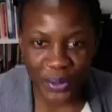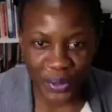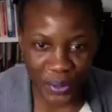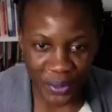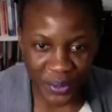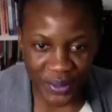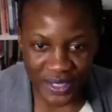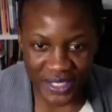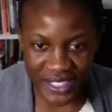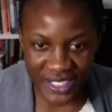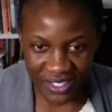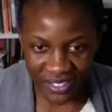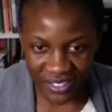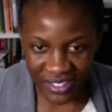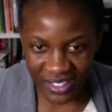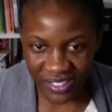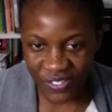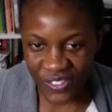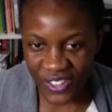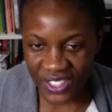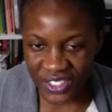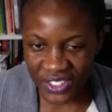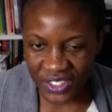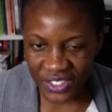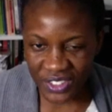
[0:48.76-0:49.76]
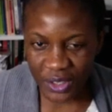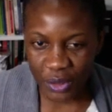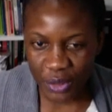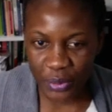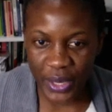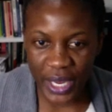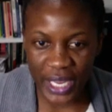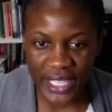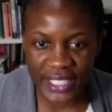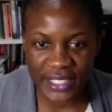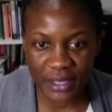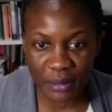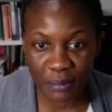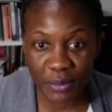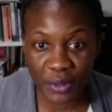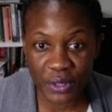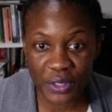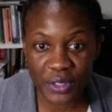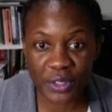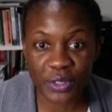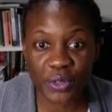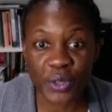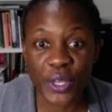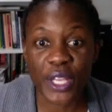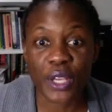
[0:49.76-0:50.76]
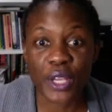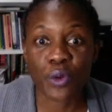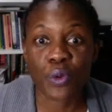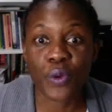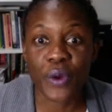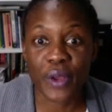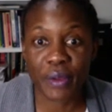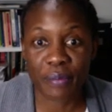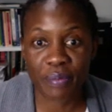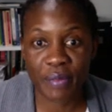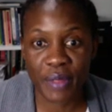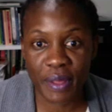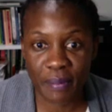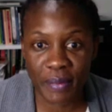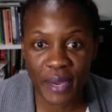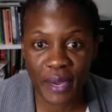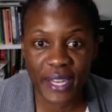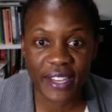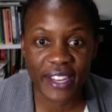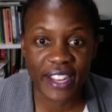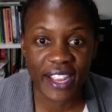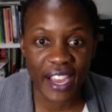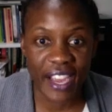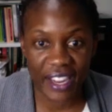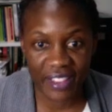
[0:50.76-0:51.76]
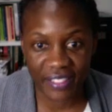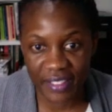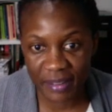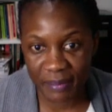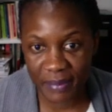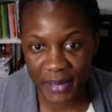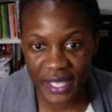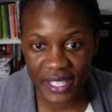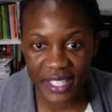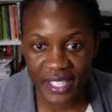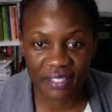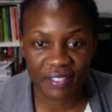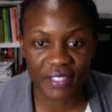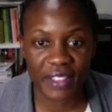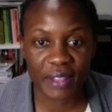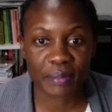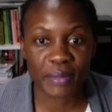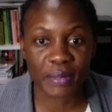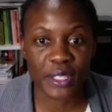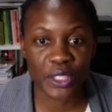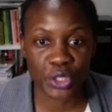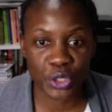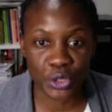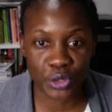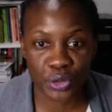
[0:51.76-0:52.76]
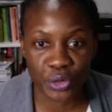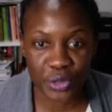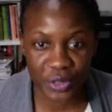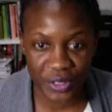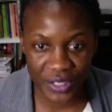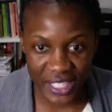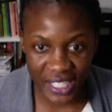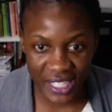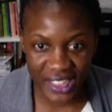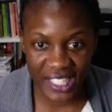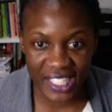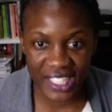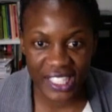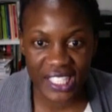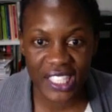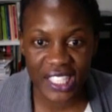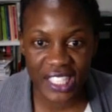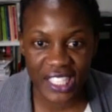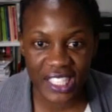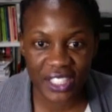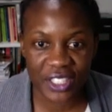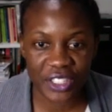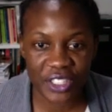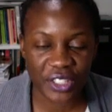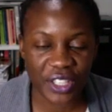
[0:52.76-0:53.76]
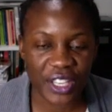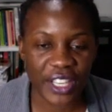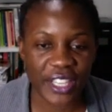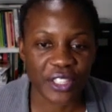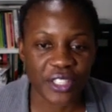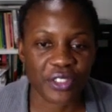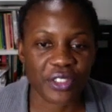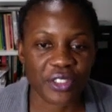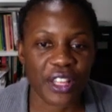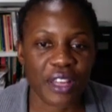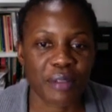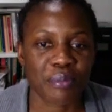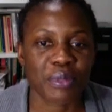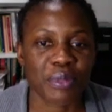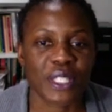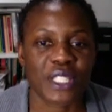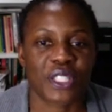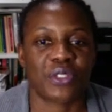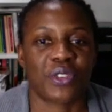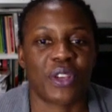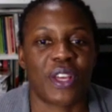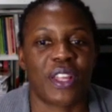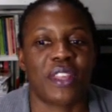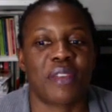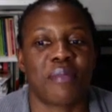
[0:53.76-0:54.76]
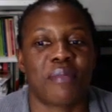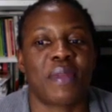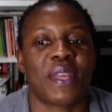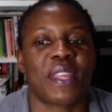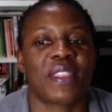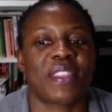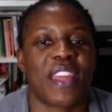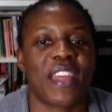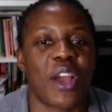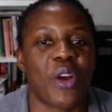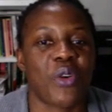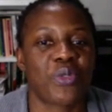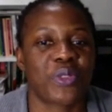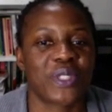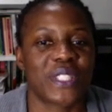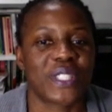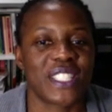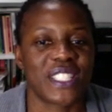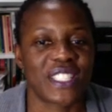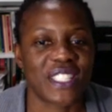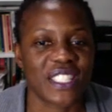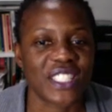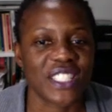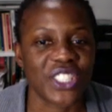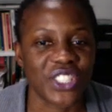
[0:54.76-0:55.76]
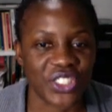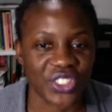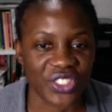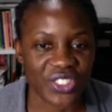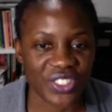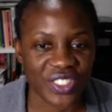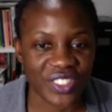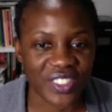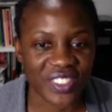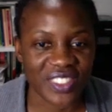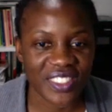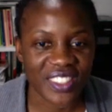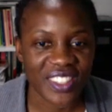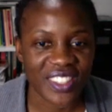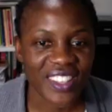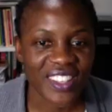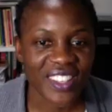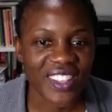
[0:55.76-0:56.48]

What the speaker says: we don't tell them what to do. We are supposed to equip them and guide them and give them the tools that they need to get to that place where they make their own decisions.